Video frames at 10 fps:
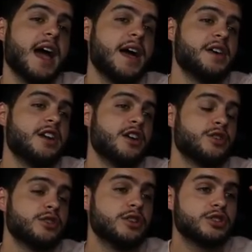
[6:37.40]
and then
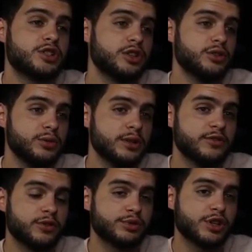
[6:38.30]
another 2
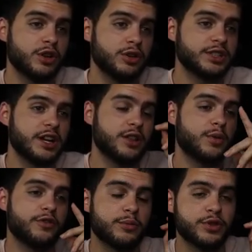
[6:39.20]
from solos, and another
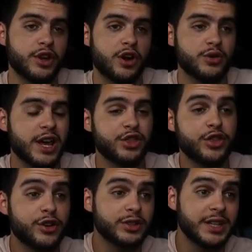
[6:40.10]
1 from the yard. You'll get
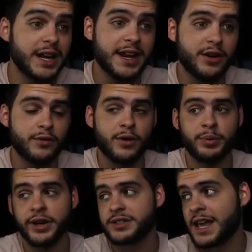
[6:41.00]
1388 overall
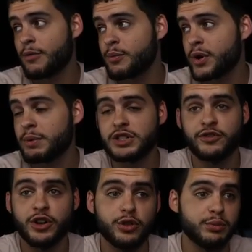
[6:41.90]
players. That would pretty much
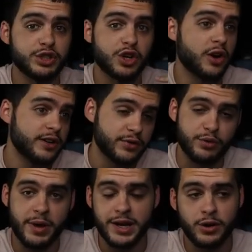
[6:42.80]
fill the majority of the
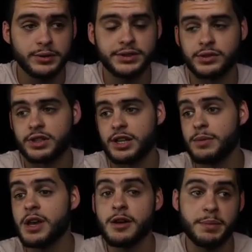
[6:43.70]
remaining holes in your team.
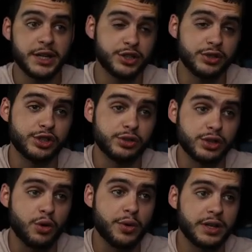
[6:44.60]
Make sure you choose
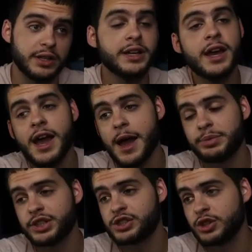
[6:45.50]
accordingly at
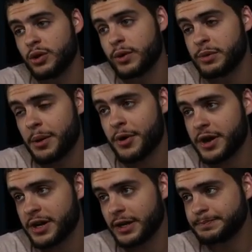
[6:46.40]
positions you don't want to be
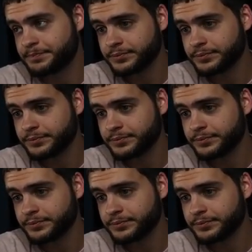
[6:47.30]
upgraded yet.